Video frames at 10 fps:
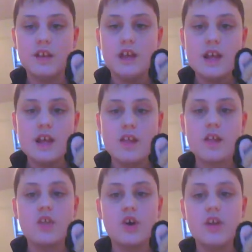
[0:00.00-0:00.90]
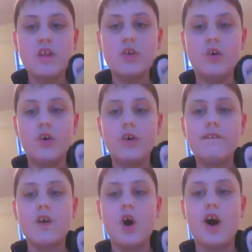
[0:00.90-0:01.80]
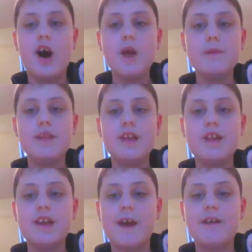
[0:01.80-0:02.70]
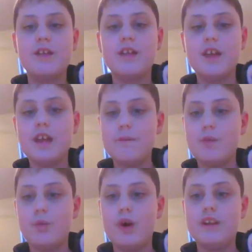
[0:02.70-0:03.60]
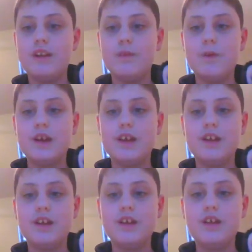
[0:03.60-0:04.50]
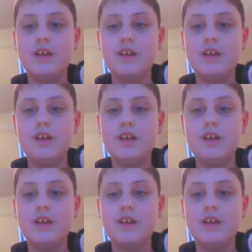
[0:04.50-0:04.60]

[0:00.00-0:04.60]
He is a dinosaur. I hope this character keeps one running.